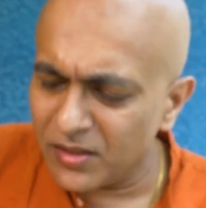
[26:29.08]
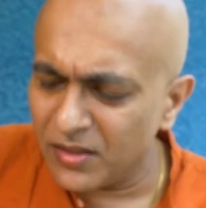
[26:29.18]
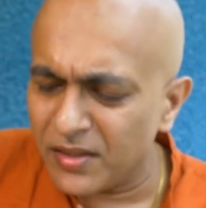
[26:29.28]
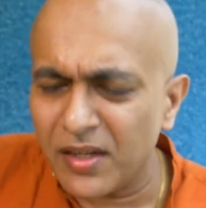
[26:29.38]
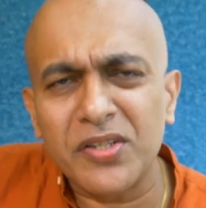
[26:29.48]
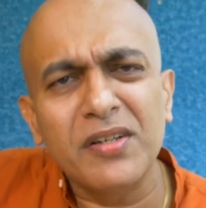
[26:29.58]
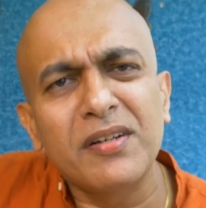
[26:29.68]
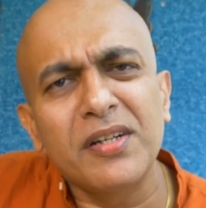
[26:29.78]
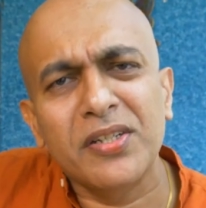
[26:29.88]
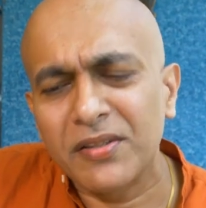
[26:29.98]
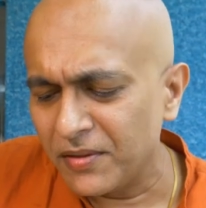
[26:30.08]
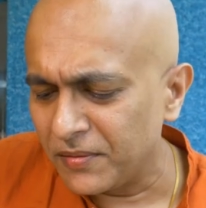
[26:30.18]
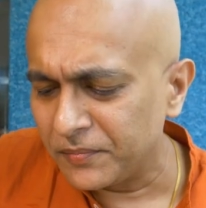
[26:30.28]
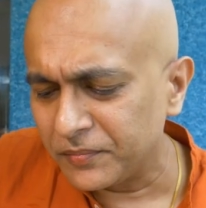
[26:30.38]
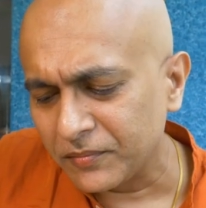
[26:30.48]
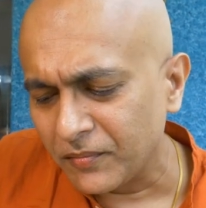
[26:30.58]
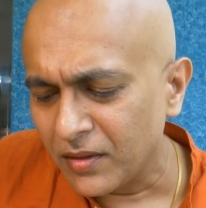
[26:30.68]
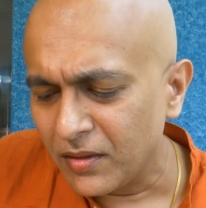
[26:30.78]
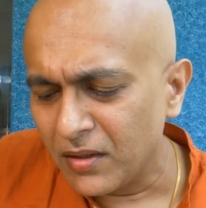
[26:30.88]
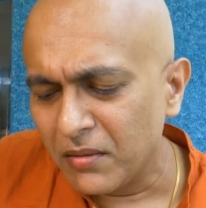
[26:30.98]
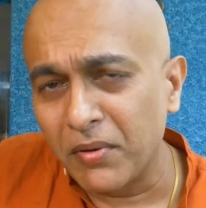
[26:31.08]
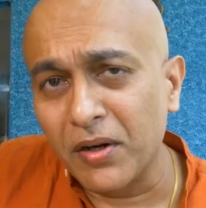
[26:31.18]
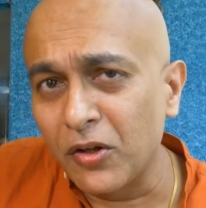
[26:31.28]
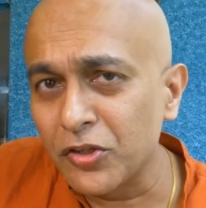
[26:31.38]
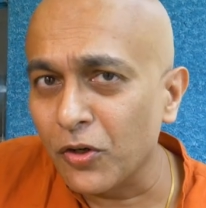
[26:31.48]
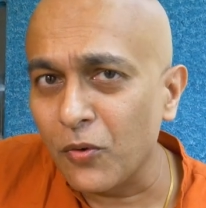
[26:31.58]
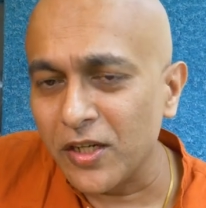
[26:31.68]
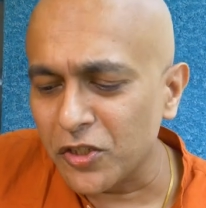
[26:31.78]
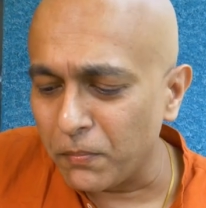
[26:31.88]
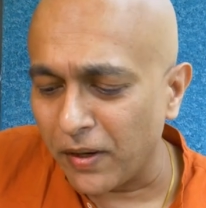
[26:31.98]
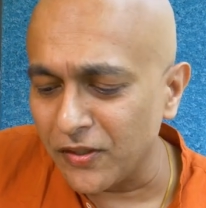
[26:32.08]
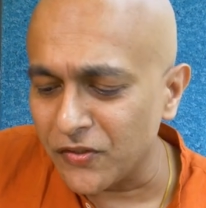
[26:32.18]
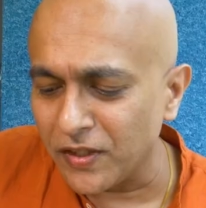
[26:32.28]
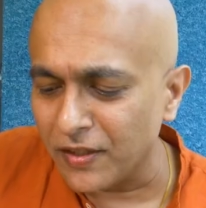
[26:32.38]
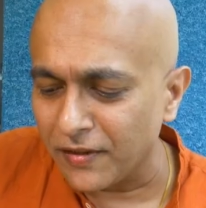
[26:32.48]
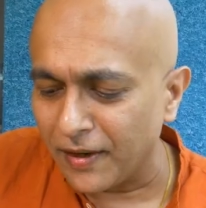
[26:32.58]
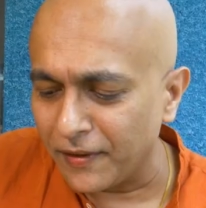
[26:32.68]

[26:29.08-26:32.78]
This is a tasty dish, but also quite spicy at